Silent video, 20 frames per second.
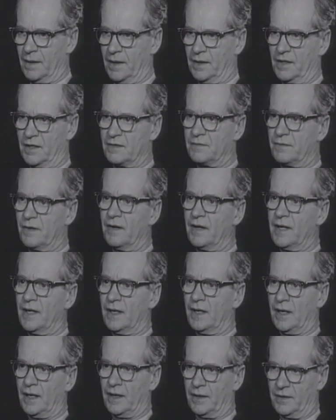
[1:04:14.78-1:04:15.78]
and it's very
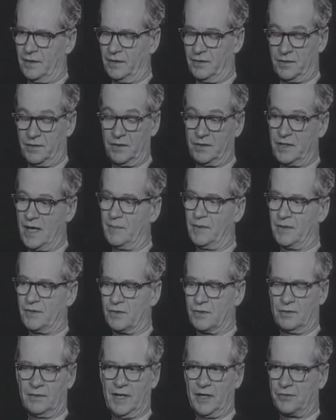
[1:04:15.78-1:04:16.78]
hard. It's the same thing is
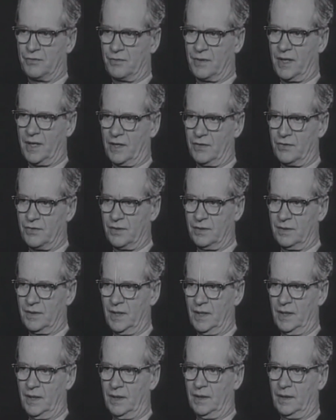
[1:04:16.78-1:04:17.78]
true in education.
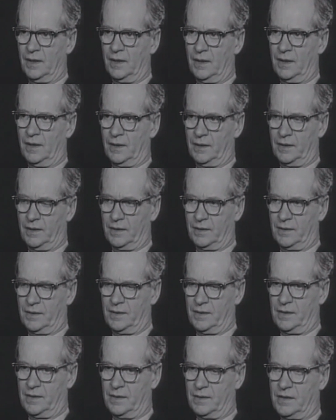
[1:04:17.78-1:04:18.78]

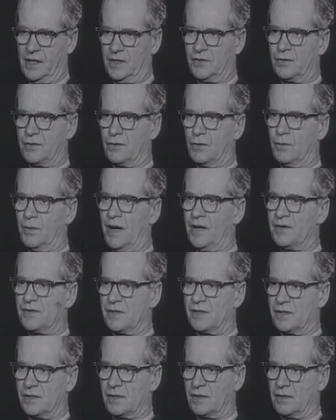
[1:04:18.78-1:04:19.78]
The teacher who
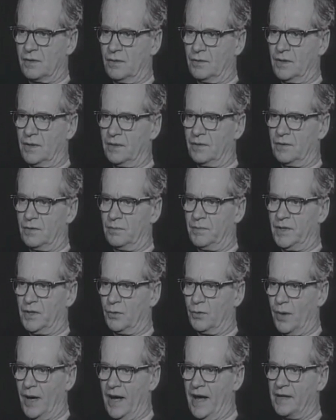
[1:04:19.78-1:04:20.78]
wants a student to be
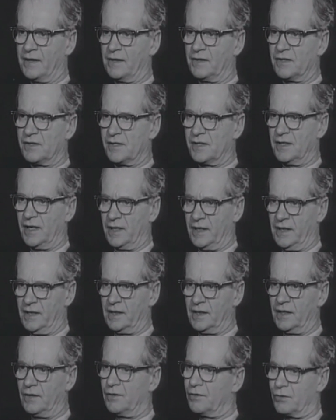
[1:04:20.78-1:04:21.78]
quiet and study
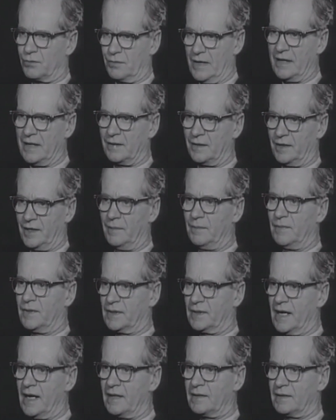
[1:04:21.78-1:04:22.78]
can threaten him
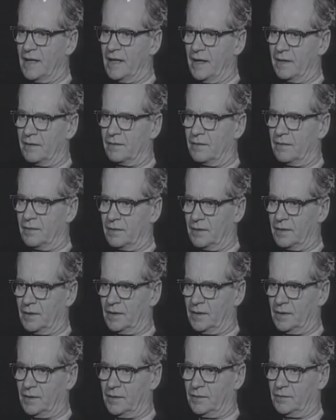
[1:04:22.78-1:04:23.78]
and get that
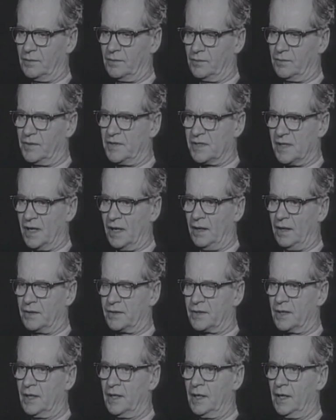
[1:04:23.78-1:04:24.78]
result.
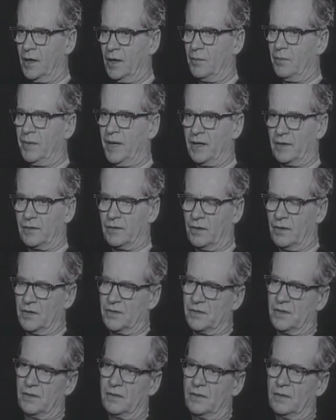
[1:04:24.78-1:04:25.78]
But, of
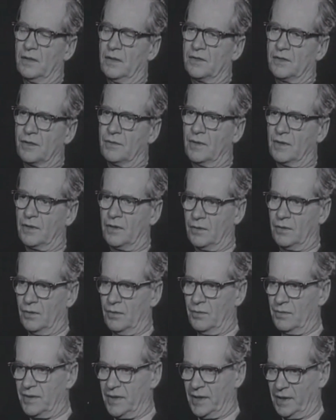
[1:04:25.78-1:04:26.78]
course, the student
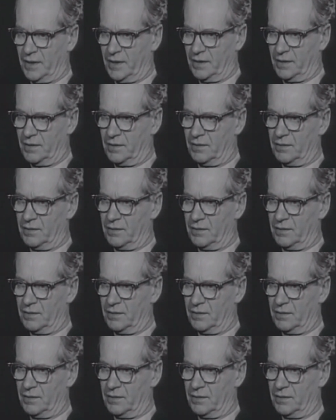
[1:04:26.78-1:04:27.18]
only